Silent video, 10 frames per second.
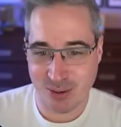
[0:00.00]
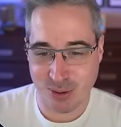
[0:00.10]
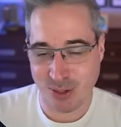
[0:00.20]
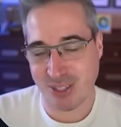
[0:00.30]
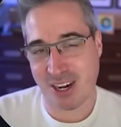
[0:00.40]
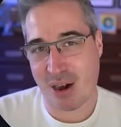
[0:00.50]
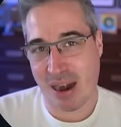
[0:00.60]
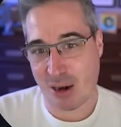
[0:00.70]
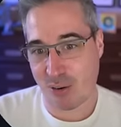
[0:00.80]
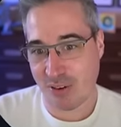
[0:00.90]
So we're using our
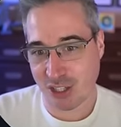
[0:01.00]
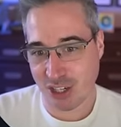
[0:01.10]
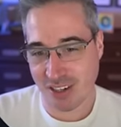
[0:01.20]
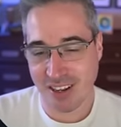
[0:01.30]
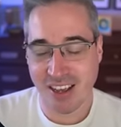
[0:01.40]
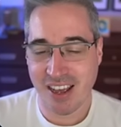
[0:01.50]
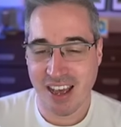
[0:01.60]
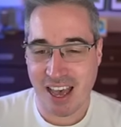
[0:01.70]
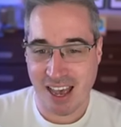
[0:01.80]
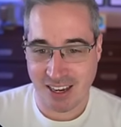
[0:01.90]
arrow function,
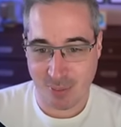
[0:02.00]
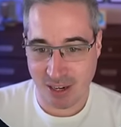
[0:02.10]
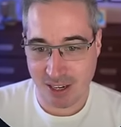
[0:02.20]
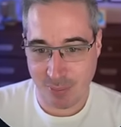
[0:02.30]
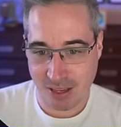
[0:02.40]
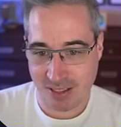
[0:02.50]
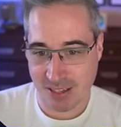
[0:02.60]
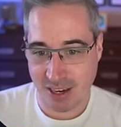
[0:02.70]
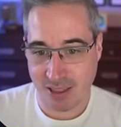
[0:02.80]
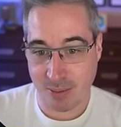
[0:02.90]
and I'm going to come
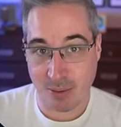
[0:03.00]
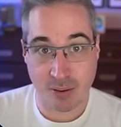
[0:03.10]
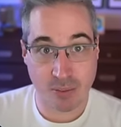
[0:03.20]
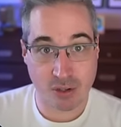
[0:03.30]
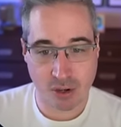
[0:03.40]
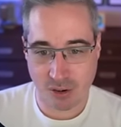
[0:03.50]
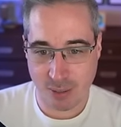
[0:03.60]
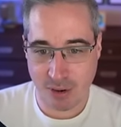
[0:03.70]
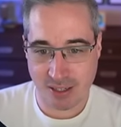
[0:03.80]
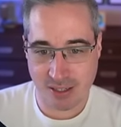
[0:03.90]
inside the
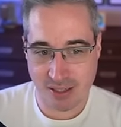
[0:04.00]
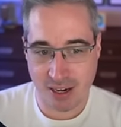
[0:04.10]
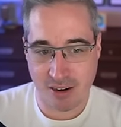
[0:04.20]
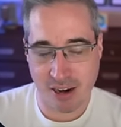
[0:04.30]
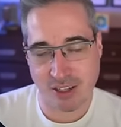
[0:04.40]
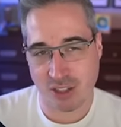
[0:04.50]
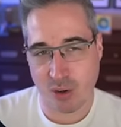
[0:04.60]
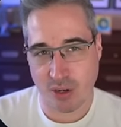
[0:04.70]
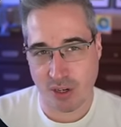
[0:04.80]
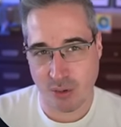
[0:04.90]
curly braces there and just
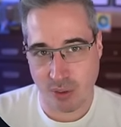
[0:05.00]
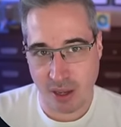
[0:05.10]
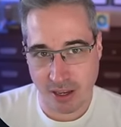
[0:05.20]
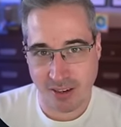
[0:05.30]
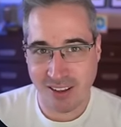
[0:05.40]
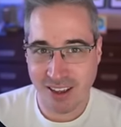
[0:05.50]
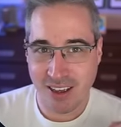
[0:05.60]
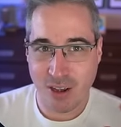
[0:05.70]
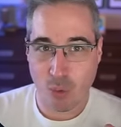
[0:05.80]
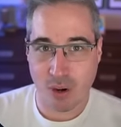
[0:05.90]
go on a new line
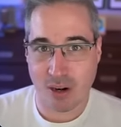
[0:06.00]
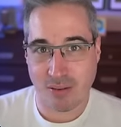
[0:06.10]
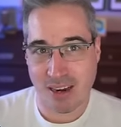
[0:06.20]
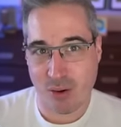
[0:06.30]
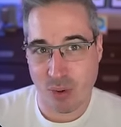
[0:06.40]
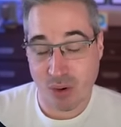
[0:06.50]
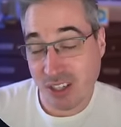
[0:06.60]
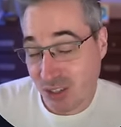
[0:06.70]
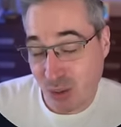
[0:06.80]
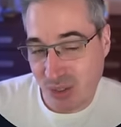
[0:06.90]
where now we
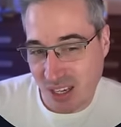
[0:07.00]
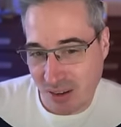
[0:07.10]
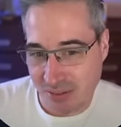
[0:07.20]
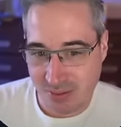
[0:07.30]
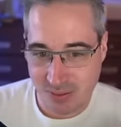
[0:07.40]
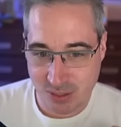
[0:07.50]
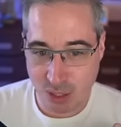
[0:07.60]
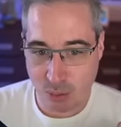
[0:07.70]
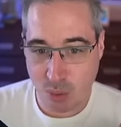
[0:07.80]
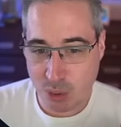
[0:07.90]
want to do stuff.
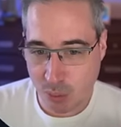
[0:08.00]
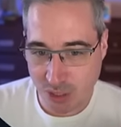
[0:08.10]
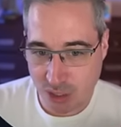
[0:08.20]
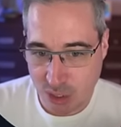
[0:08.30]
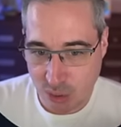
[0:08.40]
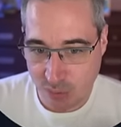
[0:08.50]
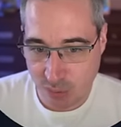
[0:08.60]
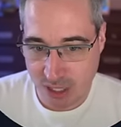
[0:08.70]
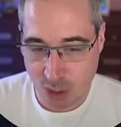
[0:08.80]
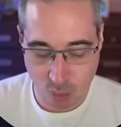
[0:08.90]
So what do we want to do
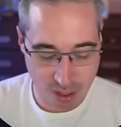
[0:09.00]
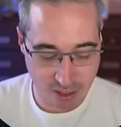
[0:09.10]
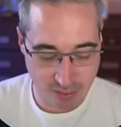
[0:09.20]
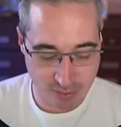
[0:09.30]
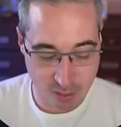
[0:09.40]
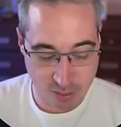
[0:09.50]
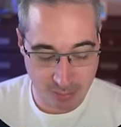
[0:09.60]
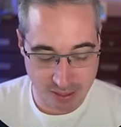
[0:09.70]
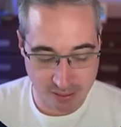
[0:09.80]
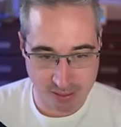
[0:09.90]
for each one of those
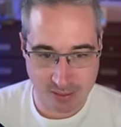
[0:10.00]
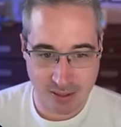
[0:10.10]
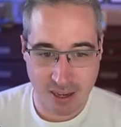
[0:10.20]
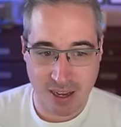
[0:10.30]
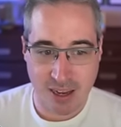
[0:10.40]
buttons?